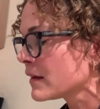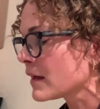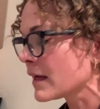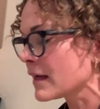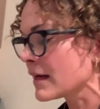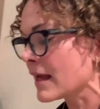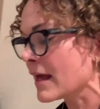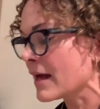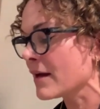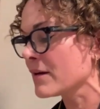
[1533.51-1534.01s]

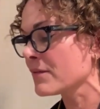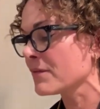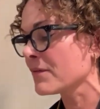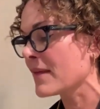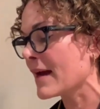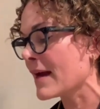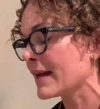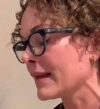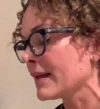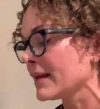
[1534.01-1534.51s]
And out of
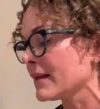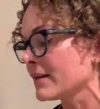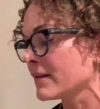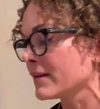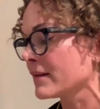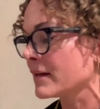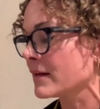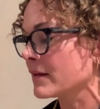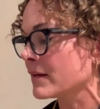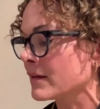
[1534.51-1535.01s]
that
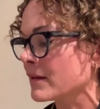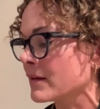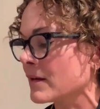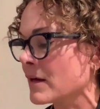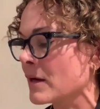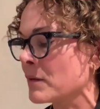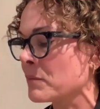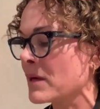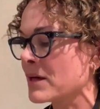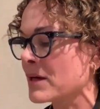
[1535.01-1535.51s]
healing,
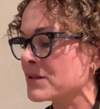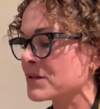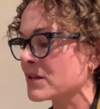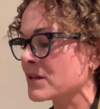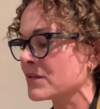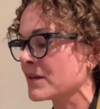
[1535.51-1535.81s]
a measure